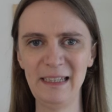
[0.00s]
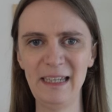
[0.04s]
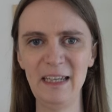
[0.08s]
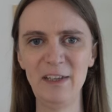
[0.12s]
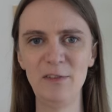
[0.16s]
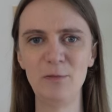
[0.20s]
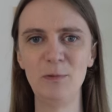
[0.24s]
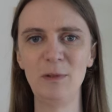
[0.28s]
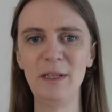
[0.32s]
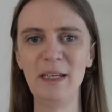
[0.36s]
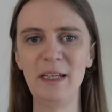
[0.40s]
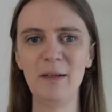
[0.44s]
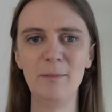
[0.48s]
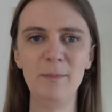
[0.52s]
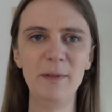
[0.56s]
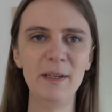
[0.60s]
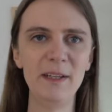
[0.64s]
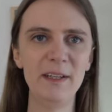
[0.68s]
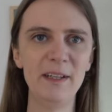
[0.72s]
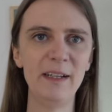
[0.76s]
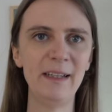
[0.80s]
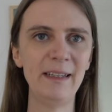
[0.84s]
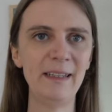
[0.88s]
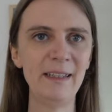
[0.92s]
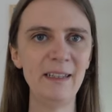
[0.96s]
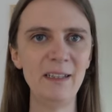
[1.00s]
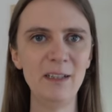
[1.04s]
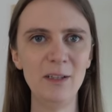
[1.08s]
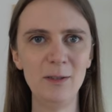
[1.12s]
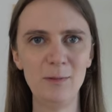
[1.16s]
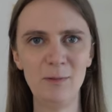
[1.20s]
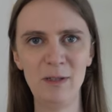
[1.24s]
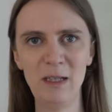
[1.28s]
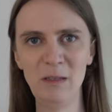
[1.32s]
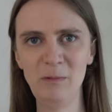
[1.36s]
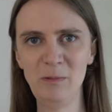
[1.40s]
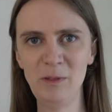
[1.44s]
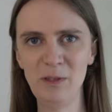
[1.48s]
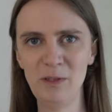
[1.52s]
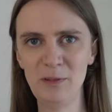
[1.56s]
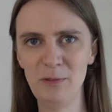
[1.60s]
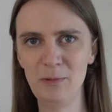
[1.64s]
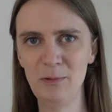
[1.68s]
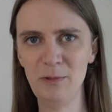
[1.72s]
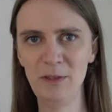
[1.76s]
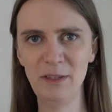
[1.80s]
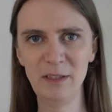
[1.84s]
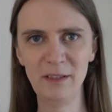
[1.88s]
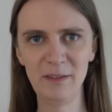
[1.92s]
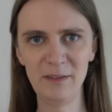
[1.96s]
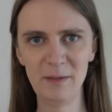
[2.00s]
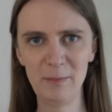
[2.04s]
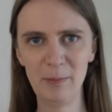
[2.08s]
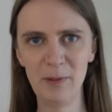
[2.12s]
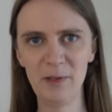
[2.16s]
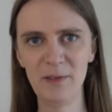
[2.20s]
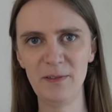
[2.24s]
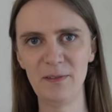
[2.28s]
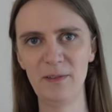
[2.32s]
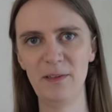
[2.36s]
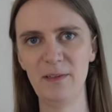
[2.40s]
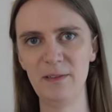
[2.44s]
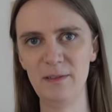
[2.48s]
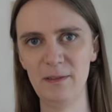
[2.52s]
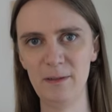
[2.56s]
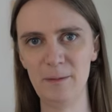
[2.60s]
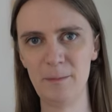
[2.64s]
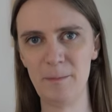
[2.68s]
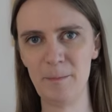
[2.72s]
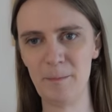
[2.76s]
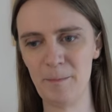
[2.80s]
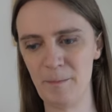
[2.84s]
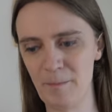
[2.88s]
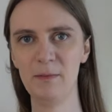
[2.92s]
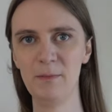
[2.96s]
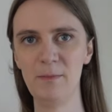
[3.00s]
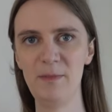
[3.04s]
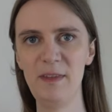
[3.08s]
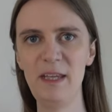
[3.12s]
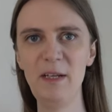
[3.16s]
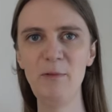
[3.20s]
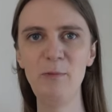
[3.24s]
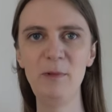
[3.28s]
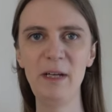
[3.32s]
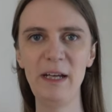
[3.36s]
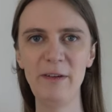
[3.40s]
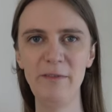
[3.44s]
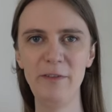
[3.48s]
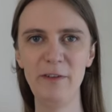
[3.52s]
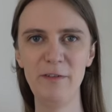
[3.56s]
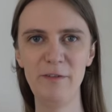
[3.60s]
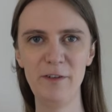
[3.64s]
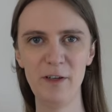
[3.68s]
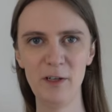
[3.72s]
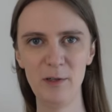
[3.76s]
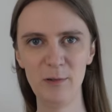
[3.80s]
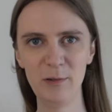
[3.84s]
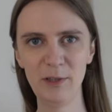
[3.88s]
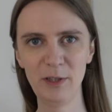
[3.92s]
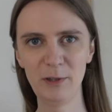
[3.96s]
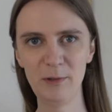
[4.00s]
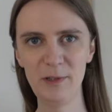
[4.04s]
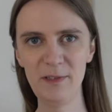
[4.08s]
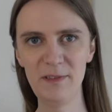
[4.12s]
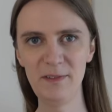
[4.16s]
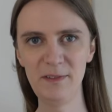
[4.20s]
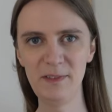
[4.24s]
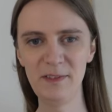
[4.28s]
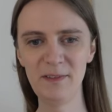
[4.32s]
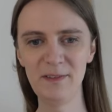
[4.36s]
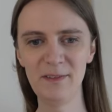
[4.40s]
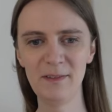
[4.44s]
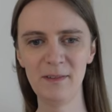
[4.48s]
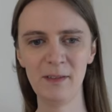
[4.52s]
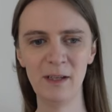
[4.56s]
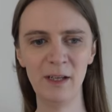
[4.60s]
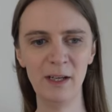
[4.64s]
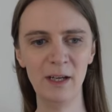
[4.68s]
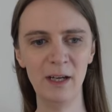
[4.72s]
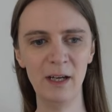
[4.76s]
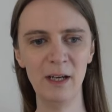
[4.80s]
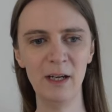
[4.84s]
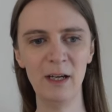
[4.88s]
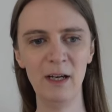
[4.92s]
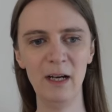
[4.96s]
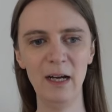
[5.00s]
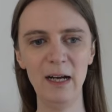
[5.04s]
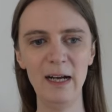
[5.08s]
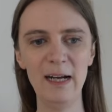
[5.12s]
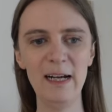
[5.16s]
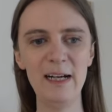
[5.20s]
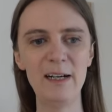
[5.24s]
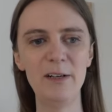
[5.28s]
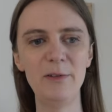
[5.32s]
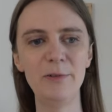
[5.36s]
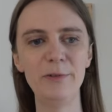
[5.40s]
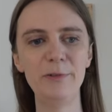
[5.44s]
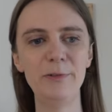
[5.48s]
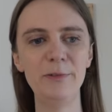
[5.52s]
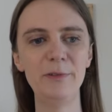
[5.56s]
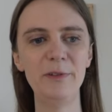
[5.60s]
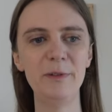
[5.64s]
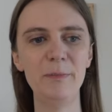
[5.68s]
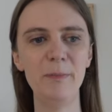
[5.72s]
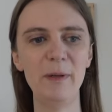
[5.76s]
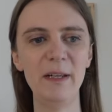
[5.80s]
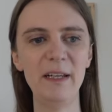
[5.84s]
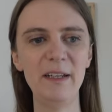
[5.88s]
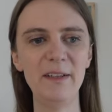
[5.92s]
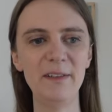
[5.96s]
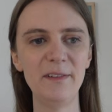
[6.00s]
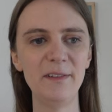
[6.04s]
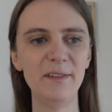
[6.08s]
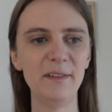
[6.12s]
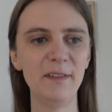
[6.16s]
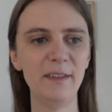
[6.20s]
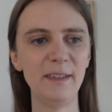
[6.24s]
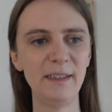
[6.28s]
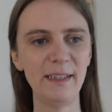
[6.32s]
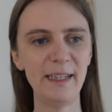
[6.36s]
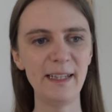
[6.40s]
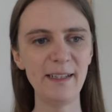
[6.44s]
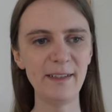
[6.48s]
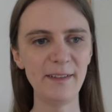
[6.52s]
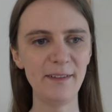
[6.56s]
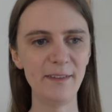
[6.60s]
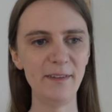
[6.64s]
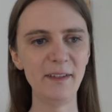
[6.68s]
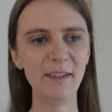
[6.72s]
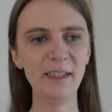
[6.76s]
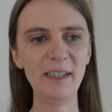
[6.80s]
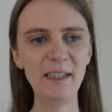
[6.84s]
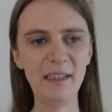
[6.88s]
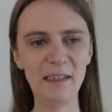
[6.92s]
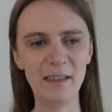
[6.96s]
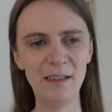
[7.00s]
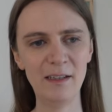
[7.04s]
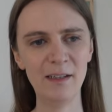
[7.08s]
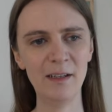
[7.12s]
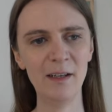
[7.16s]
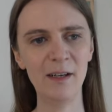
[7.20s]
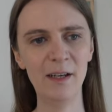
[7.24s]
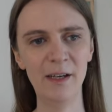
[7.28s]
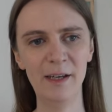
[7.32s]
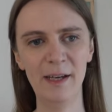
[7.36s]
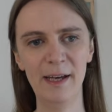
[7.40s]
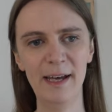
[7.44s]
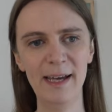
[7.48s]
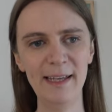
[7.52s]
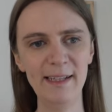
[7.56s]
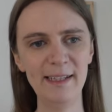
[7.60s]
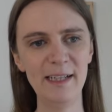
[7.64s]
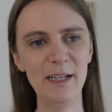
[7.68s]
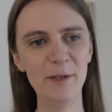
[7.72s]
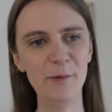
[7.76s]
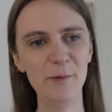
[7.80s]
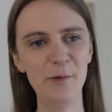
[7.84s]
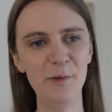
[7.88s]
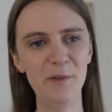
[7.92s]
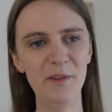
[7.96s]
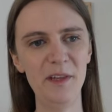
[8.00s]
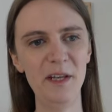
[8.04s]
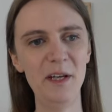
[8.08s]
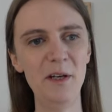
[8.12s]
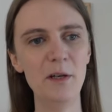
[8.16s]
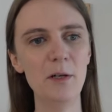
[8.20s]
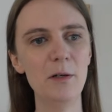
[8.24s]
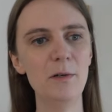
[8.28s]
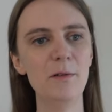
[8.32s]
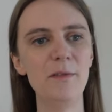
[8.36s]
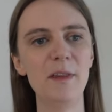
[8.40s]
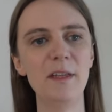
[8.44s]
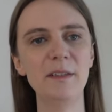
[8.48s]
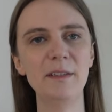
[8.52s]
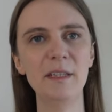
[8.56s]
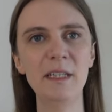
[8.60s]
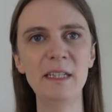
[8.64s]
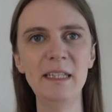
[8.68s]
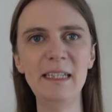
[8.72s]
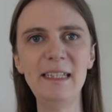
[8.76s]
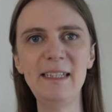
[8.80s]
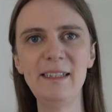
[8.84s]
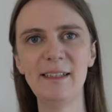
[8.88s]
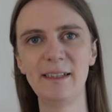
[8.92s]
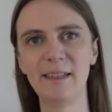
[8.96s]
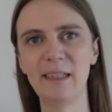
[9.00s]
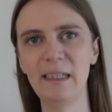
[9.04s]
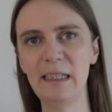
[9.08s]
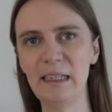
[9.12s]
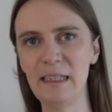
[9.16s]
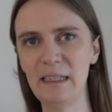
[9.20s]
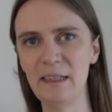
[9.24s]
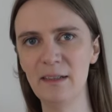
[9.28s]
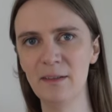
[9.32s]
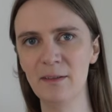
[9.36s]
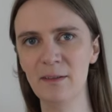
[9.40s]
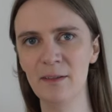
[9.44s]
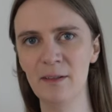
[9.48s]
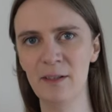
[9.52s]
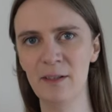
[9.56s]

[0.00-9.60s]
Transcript: case we get a better idea while we're doing the process. Then we have the following questions. How do the players get the key? And how do they know that they need a key?